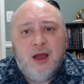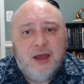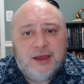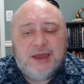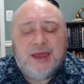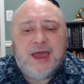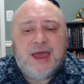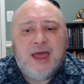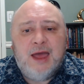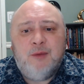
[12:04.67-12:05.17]

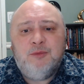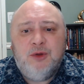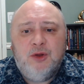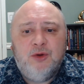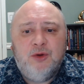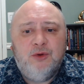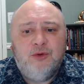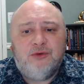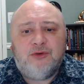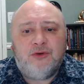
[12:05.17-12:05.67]
CAM
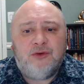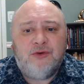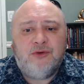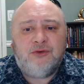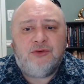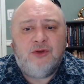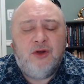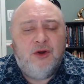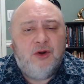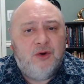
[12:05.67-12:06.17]

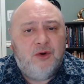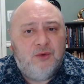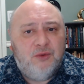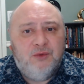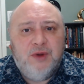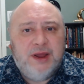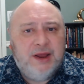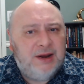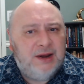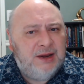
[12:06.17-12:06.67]
users
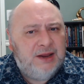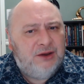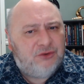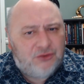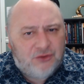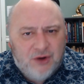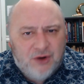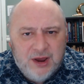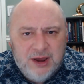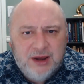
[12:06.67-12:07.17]
really
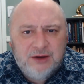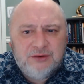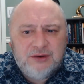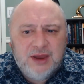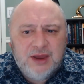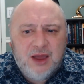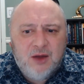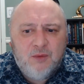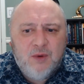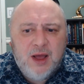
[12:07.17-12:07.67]
trying to
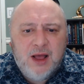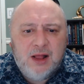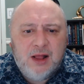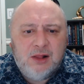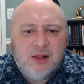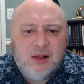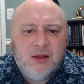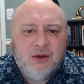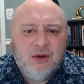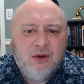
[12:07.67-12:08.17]
get
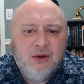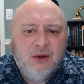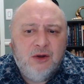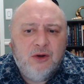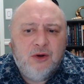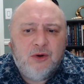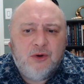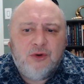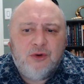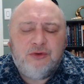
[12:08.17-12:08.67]
well
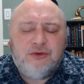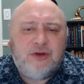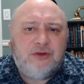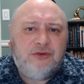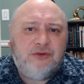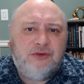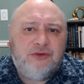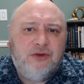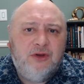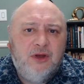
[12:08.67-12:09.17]
or
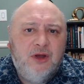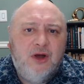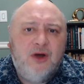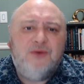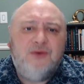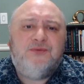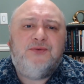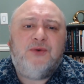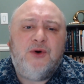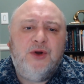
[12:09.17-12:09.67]
just
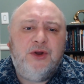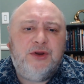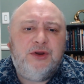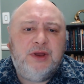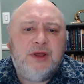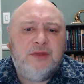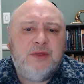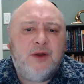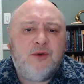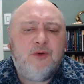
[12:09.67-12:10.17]

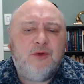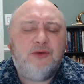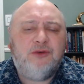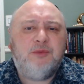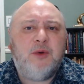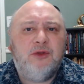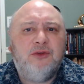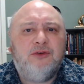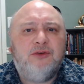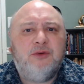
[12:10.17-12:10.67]
avoiding their
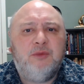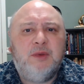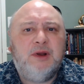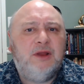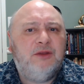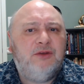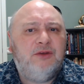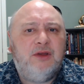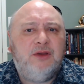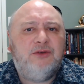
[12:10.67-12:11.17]

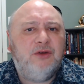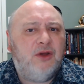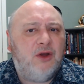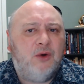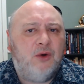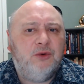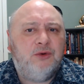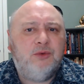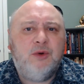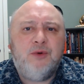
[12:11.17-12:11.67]
responsibility to
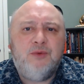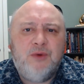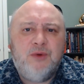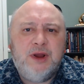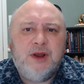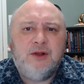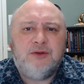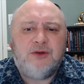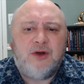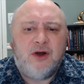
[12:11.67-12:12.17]
go to a
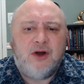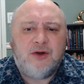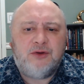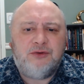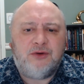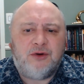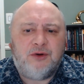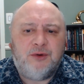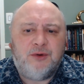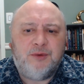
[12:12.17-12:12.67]
real doctor?